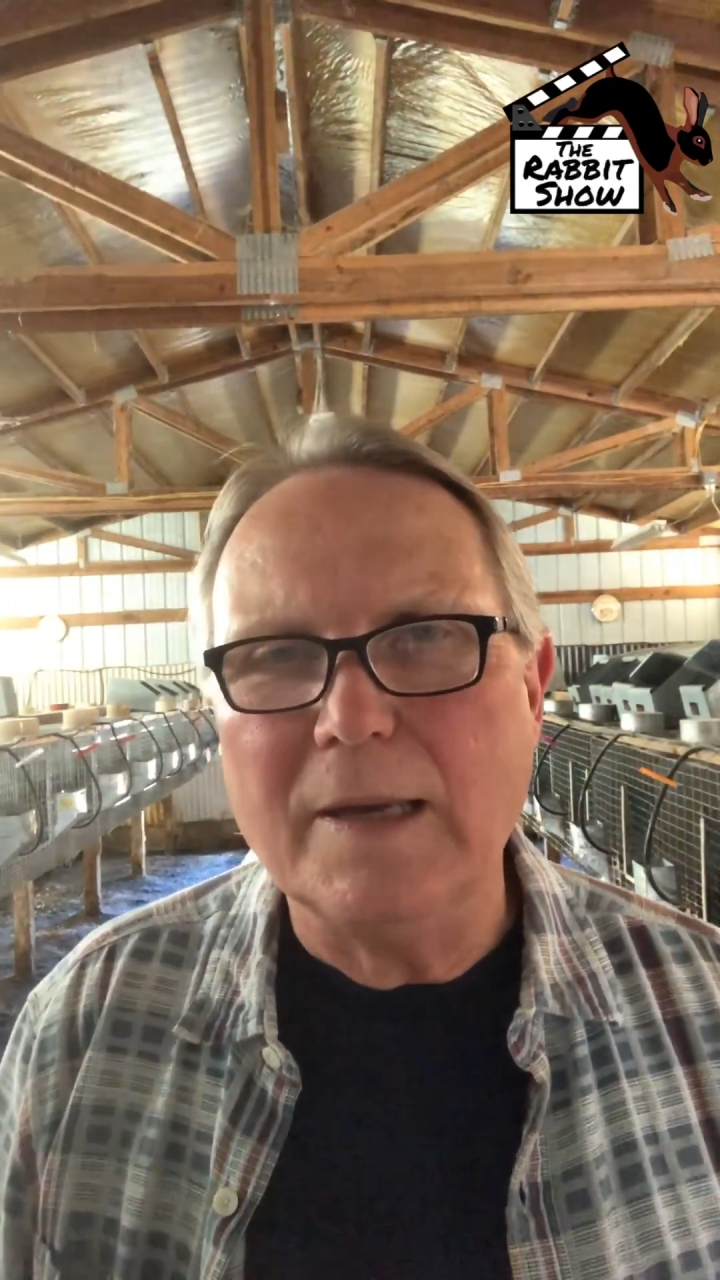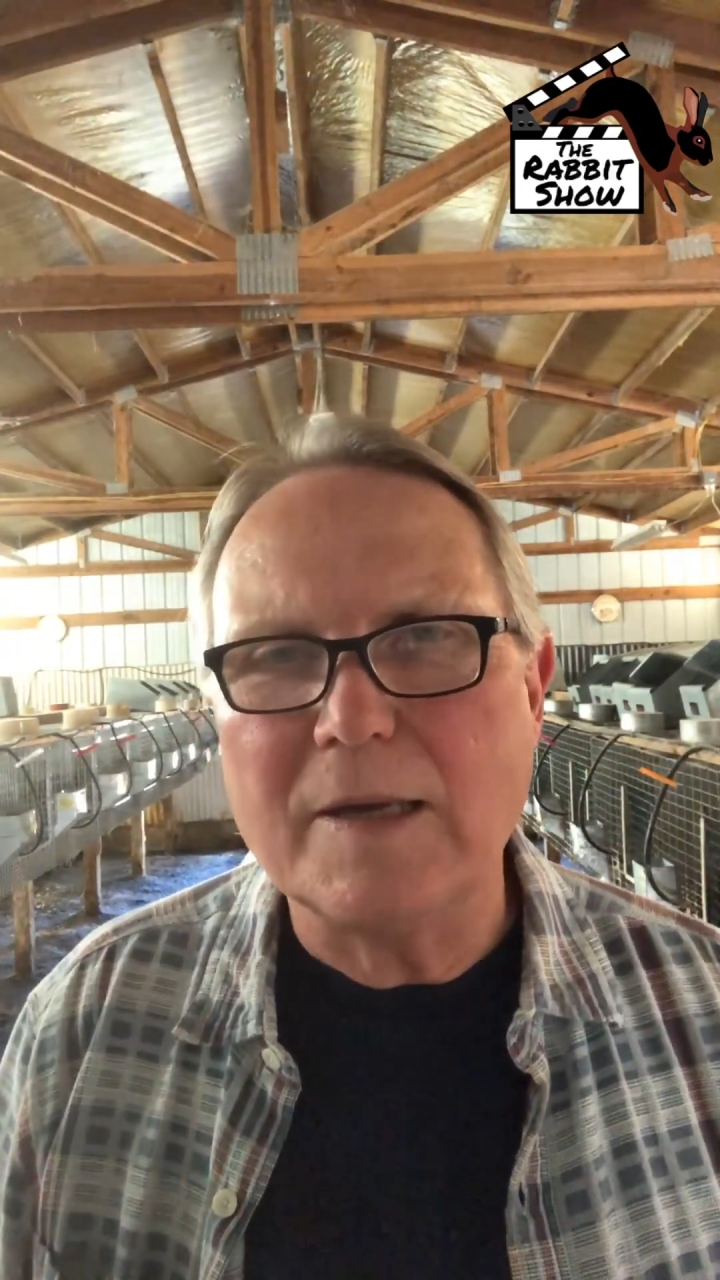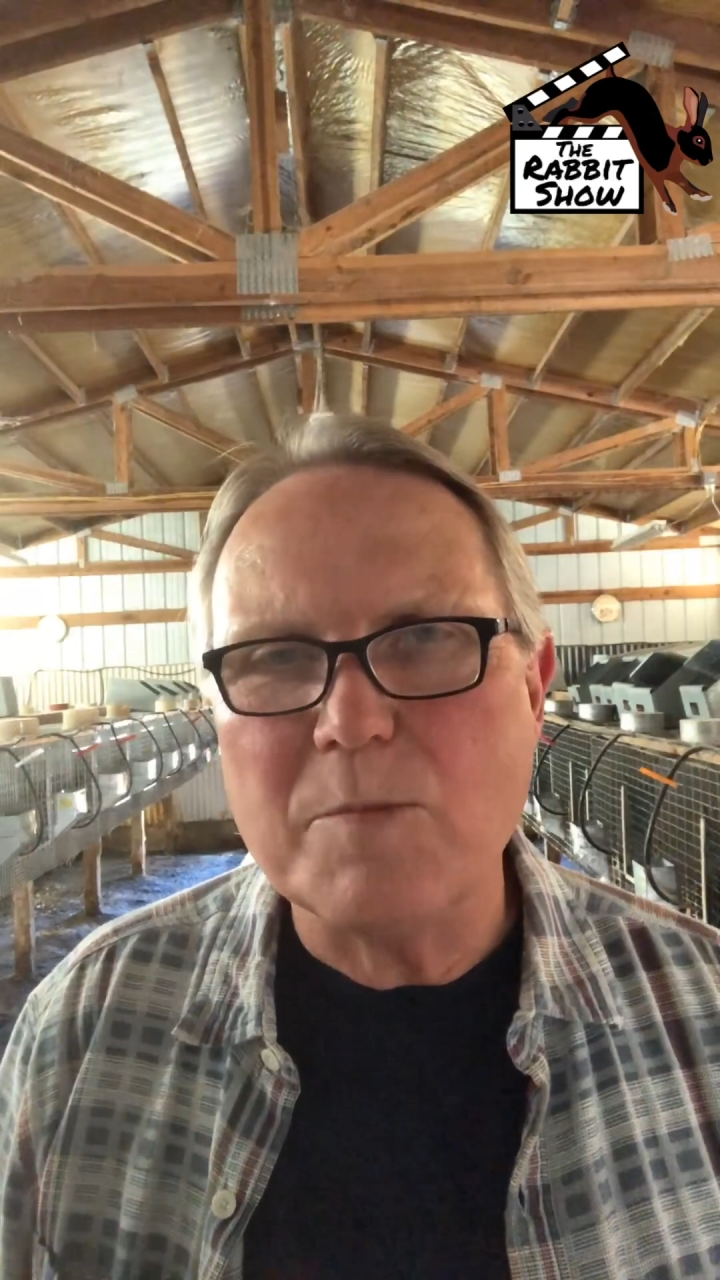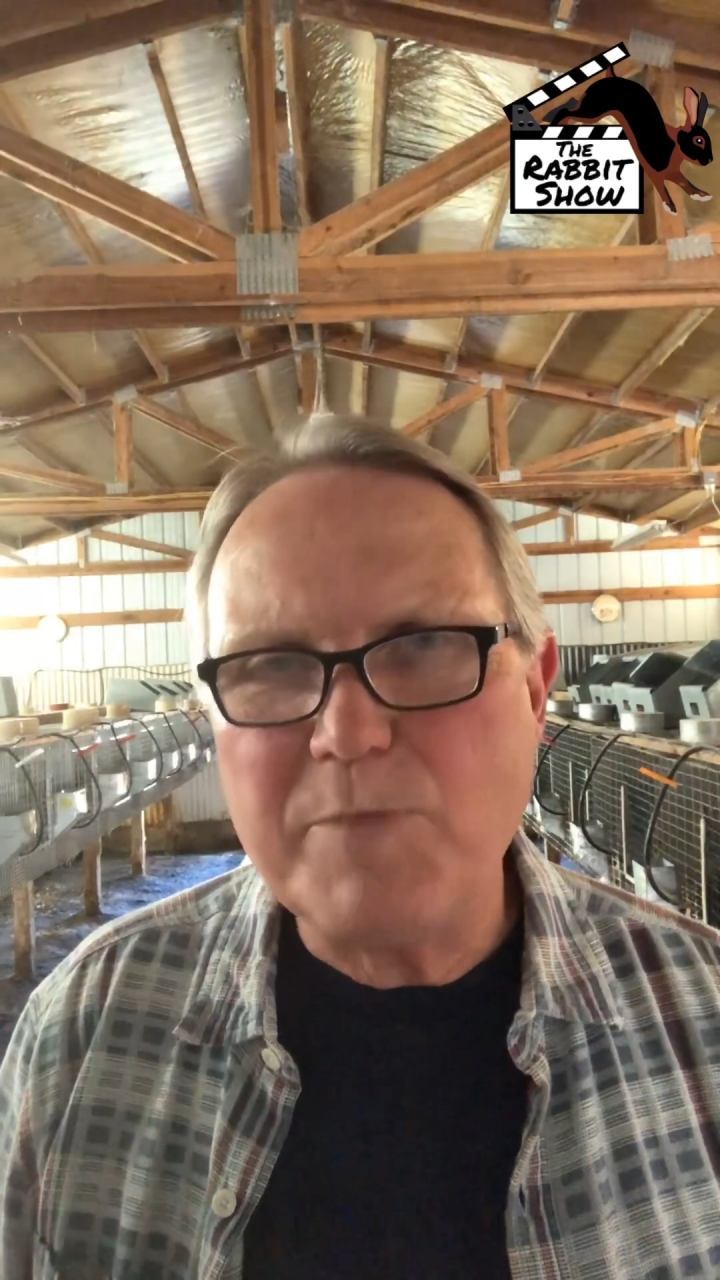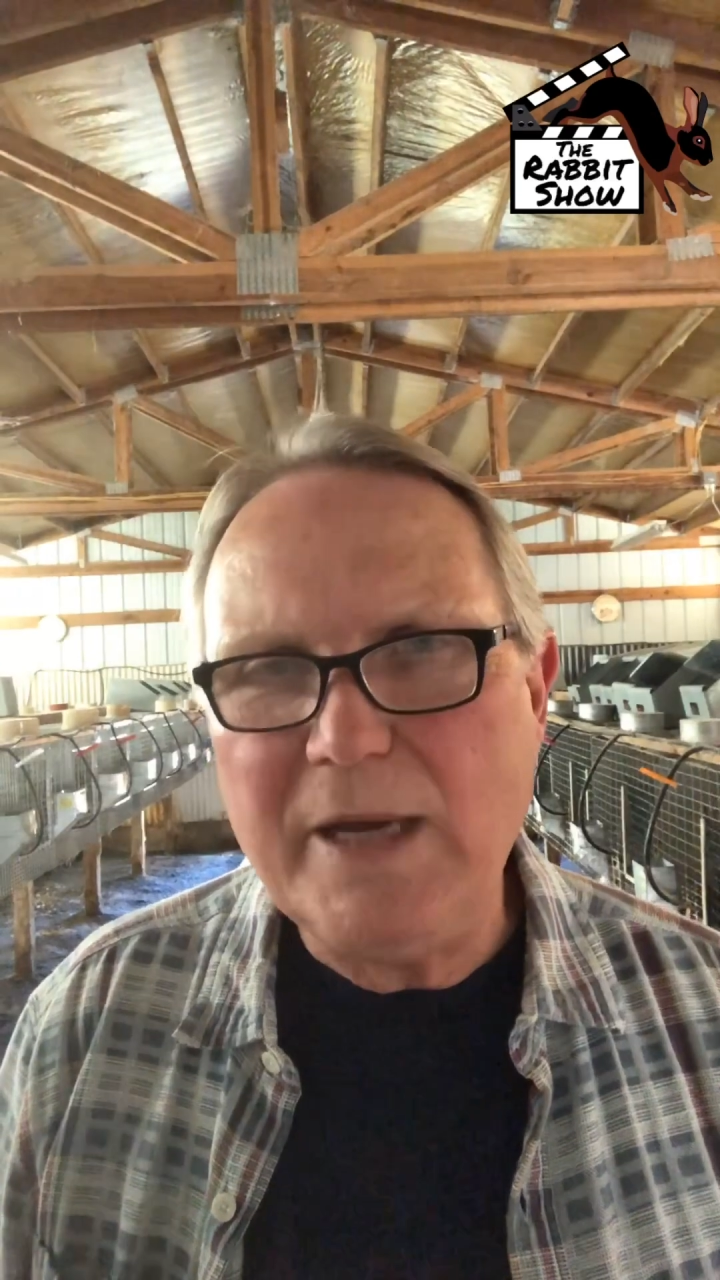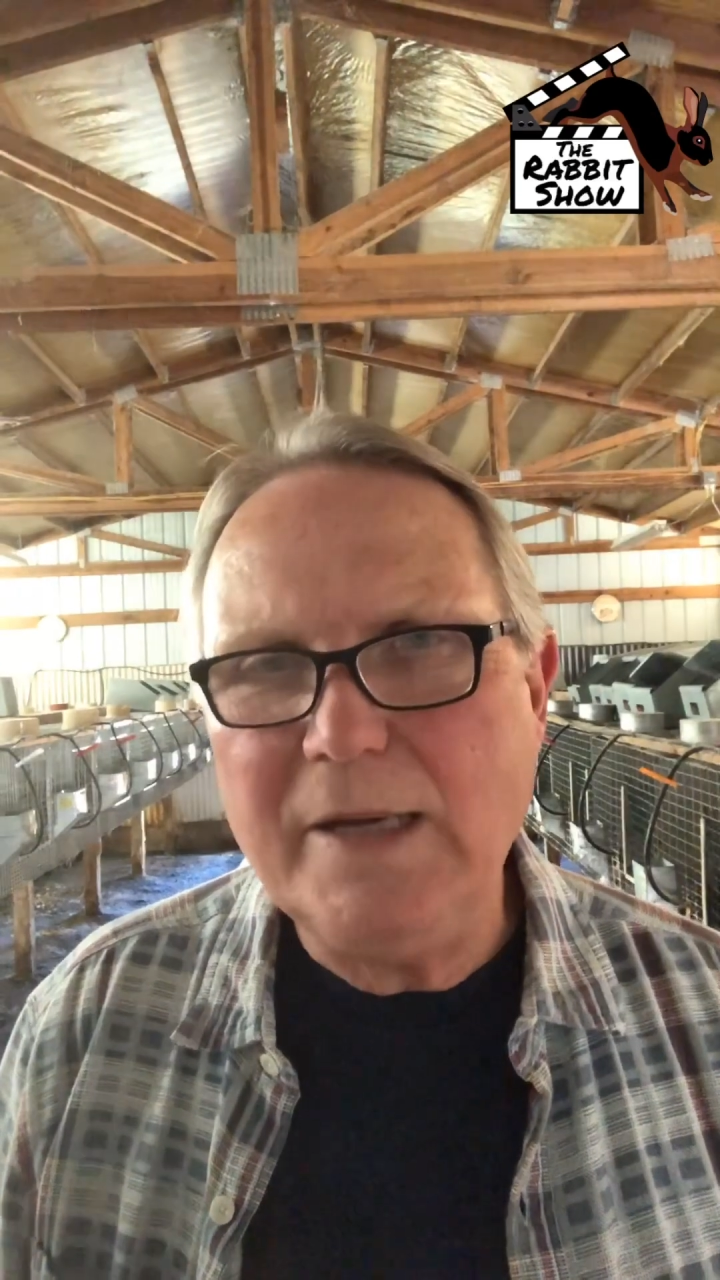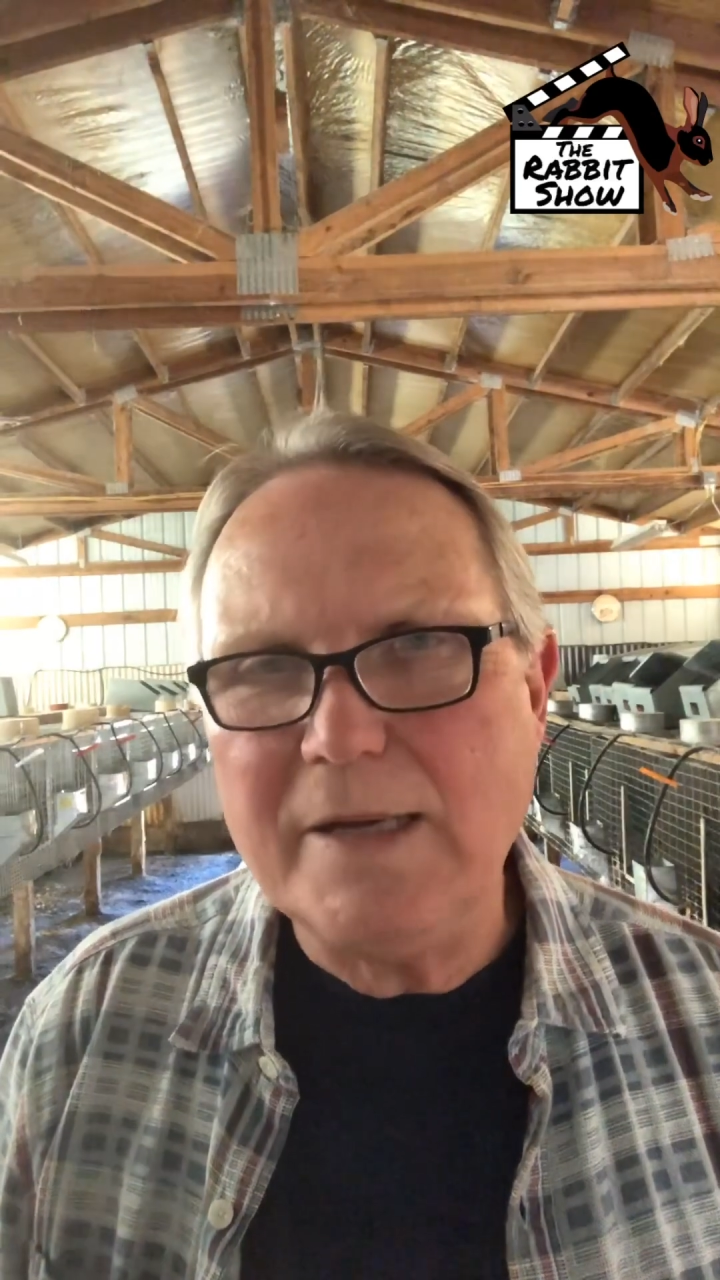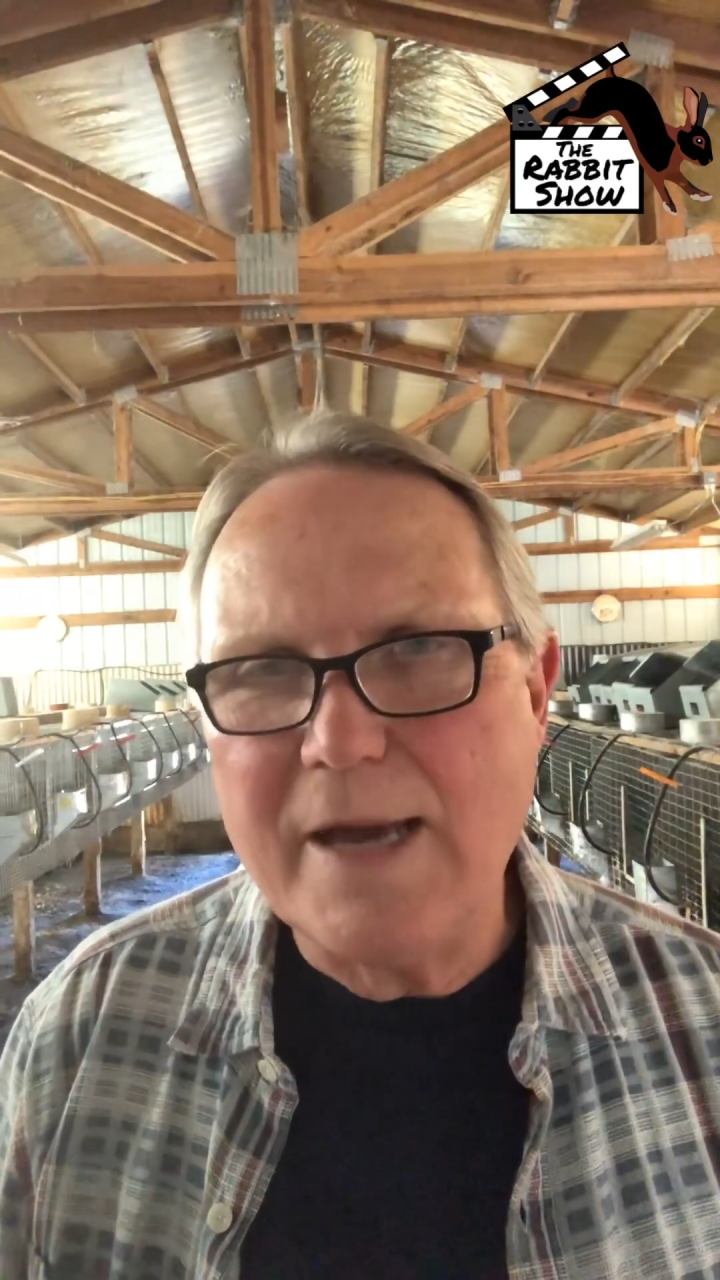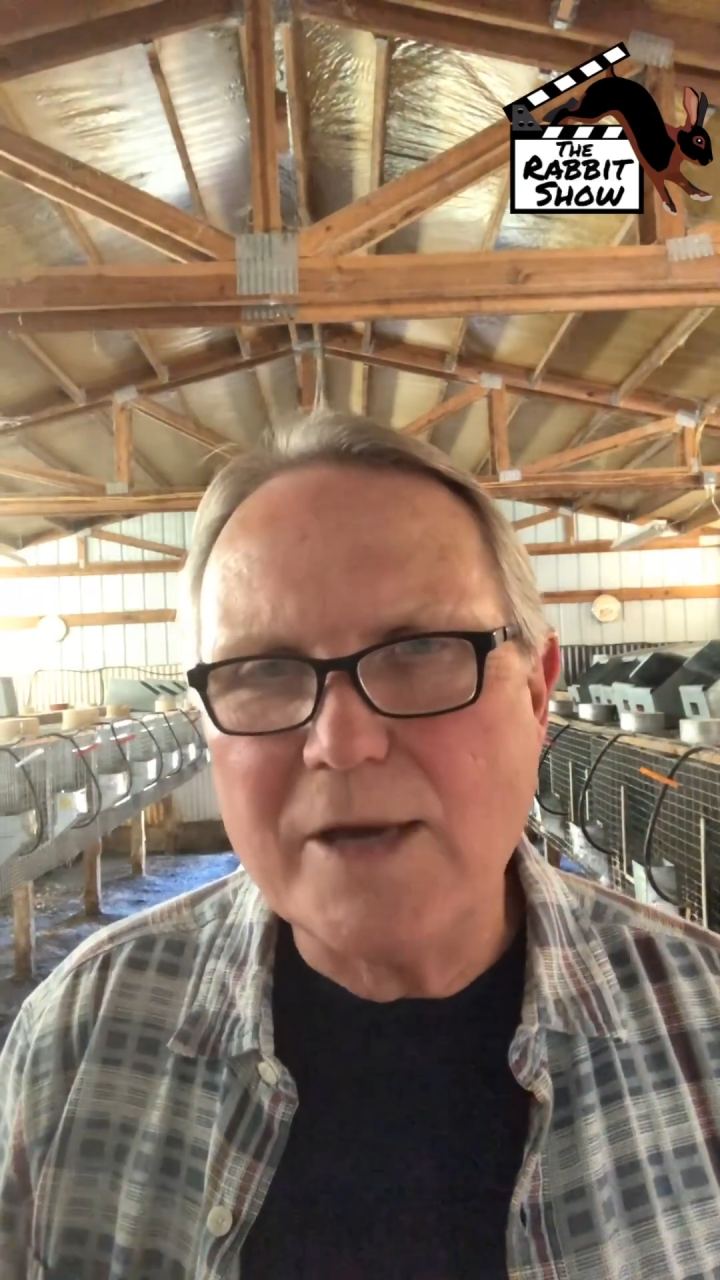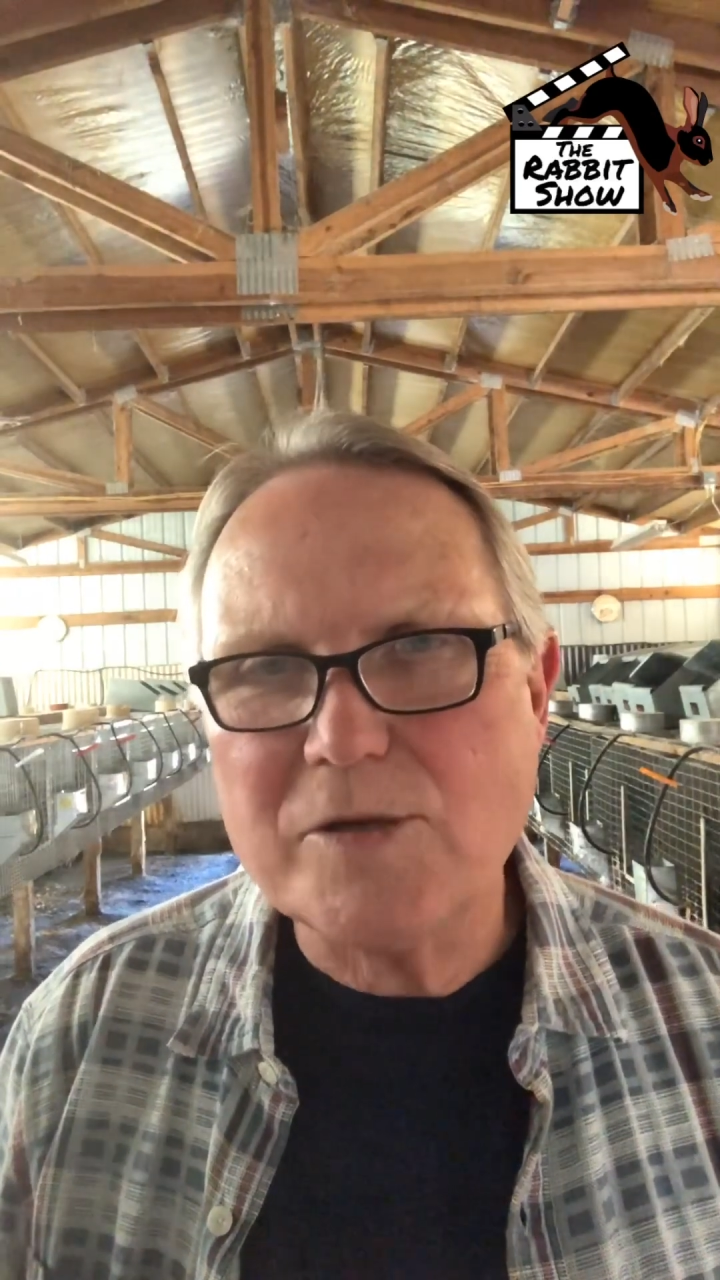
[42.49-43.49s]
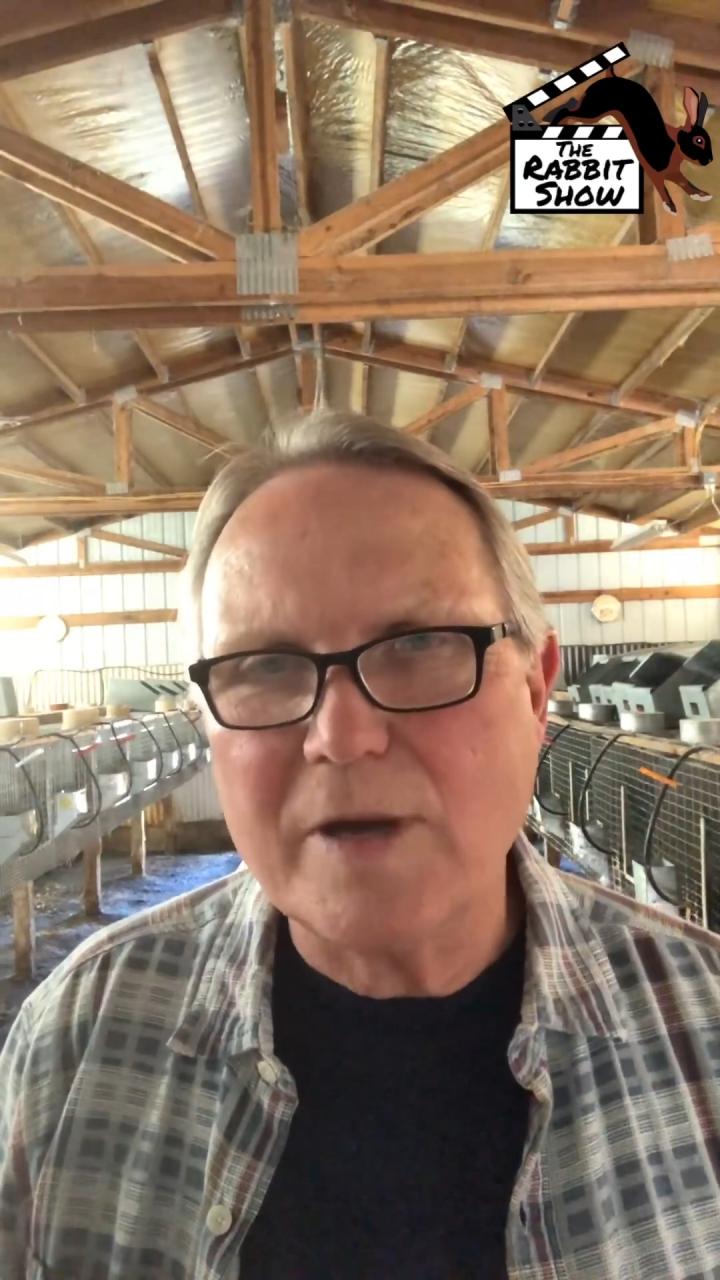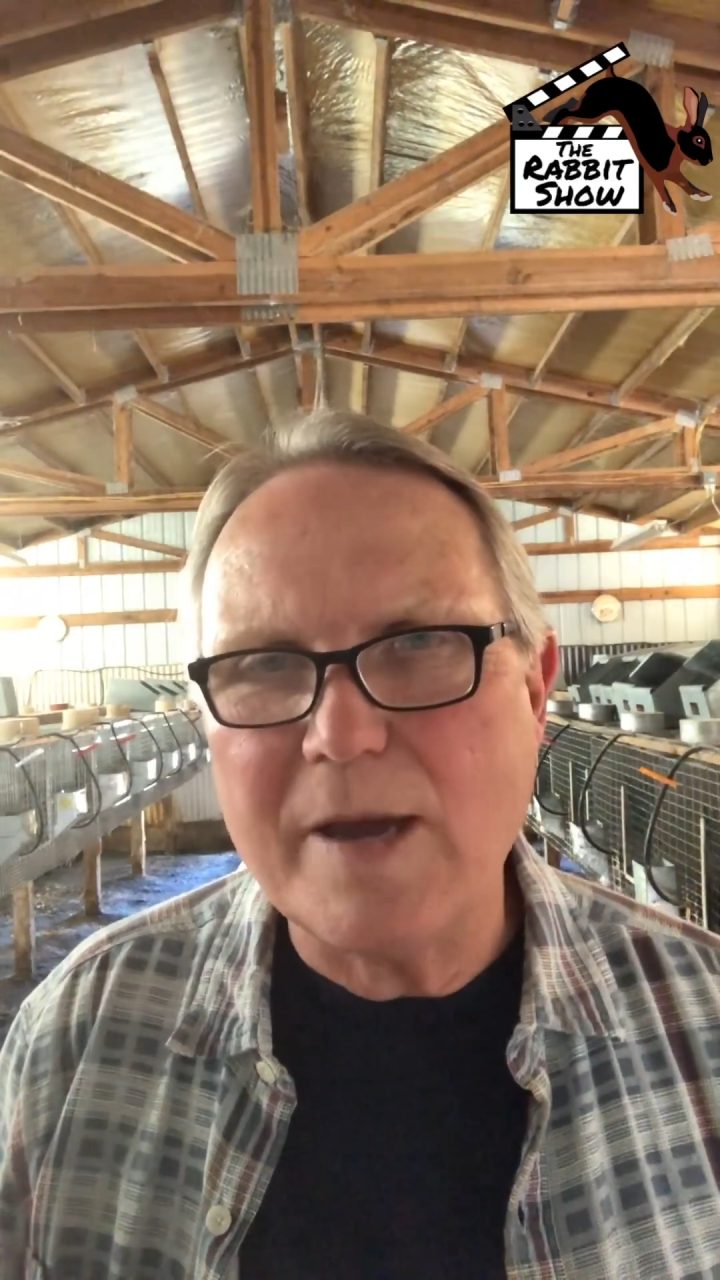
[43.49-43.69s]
compete in national